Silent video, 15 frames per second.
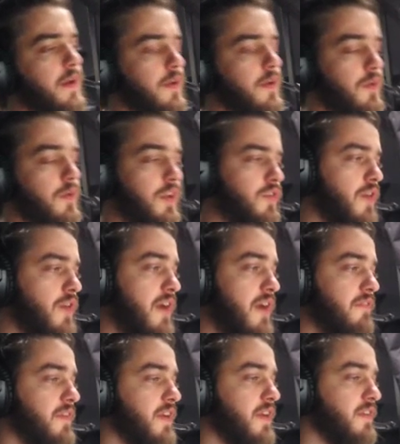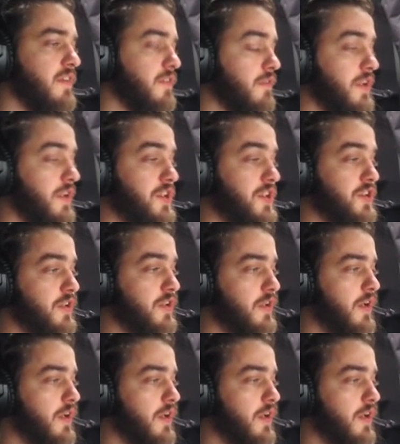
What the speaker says: You need to have another creature